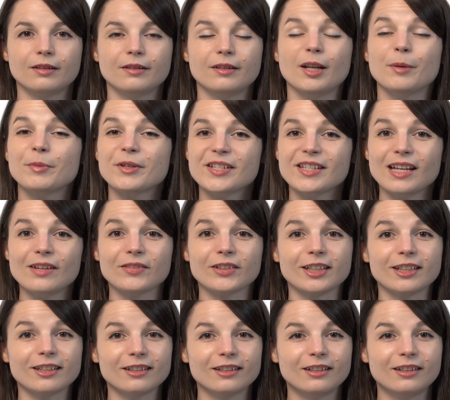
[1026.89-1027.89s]
Number
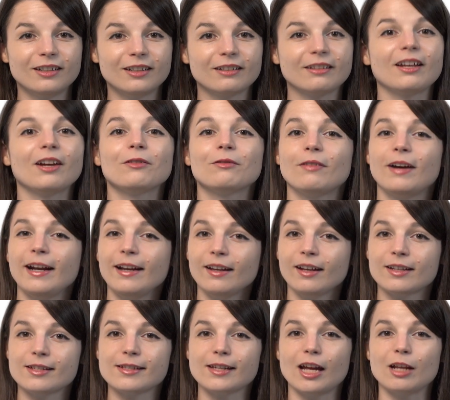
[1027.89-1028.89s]
7, get writing
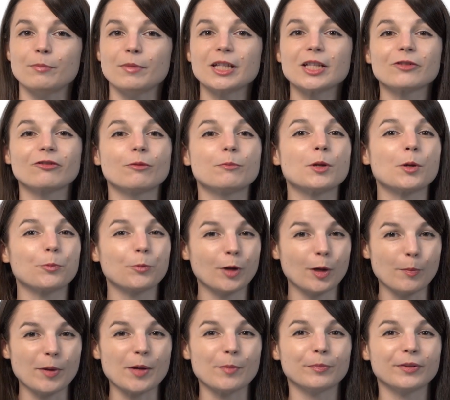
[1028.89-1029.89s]
assignments from your
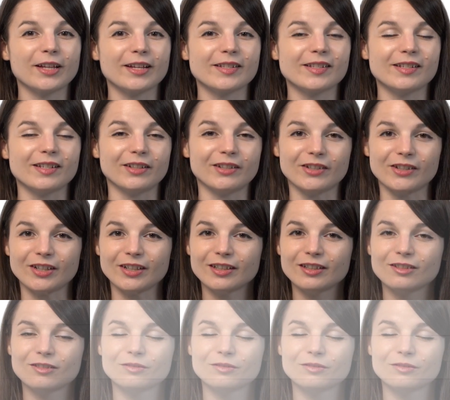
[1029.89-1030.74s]
Premium Plus teacher.